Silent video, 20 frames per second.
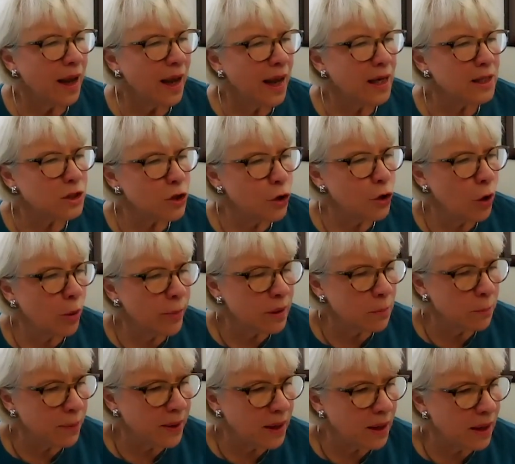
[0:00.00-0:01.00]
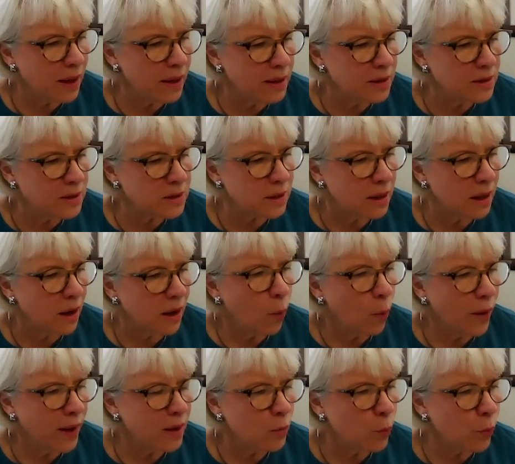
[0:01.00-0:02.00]
as human beings,
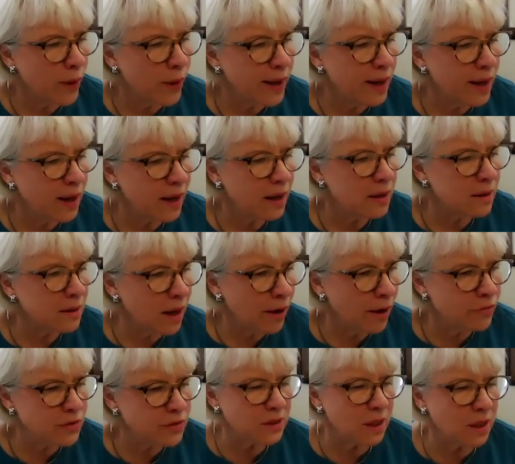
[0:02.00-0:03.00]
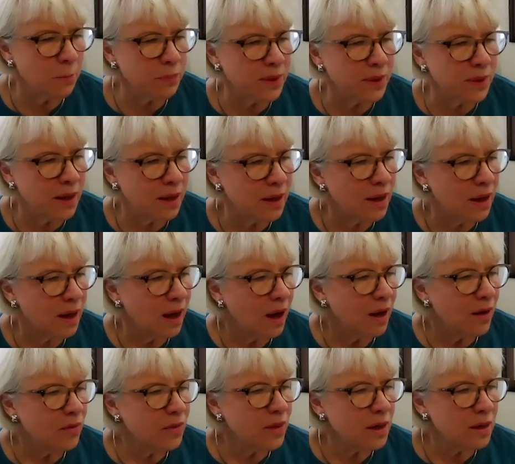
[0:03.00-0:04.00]
when we love something,
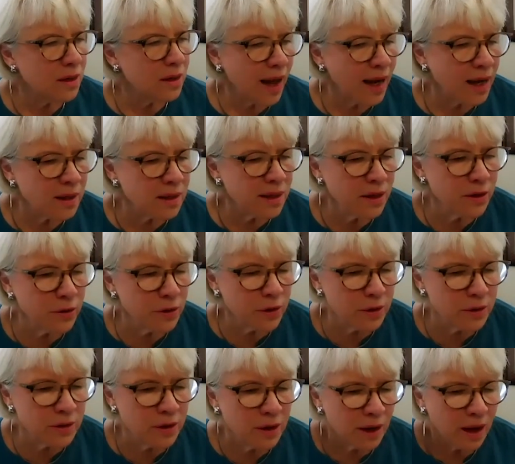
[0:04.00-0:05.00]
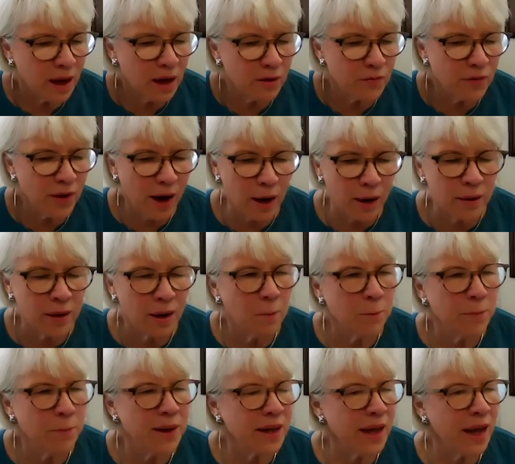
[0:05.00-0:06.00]
the likelihood of our
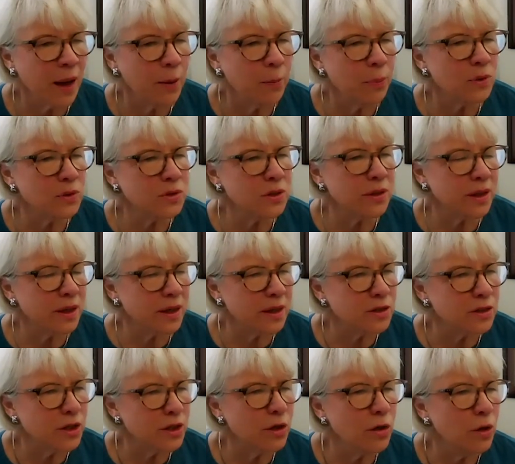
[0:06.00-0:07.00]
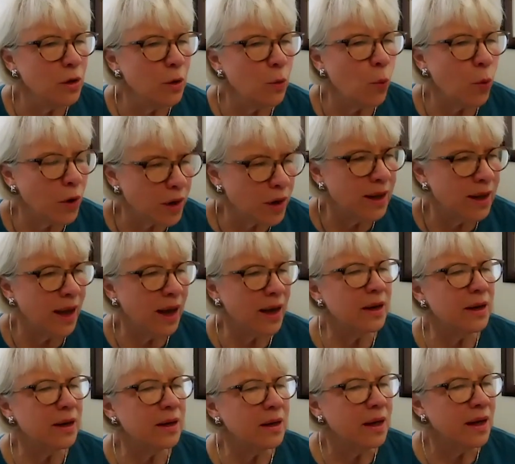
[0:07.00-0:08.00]
being able to continue working
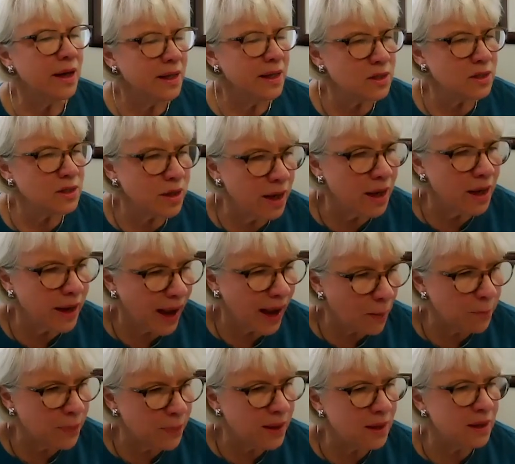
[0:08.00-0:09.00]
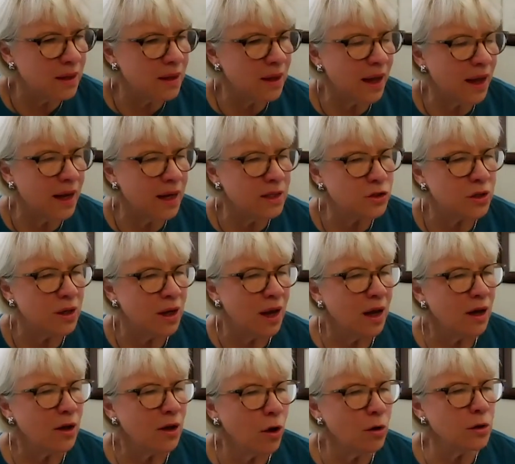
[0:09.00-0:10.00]
at it and staying happy and engaged
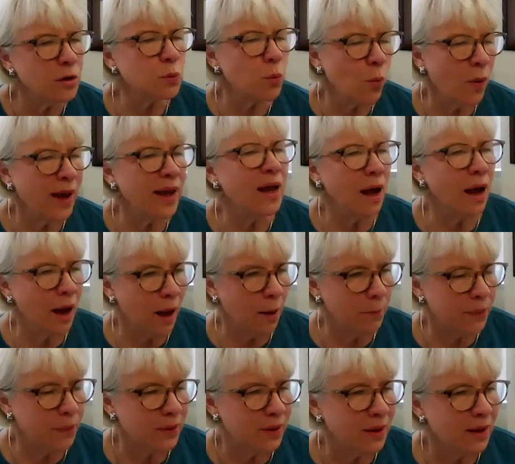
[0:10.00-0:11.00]
goes way up.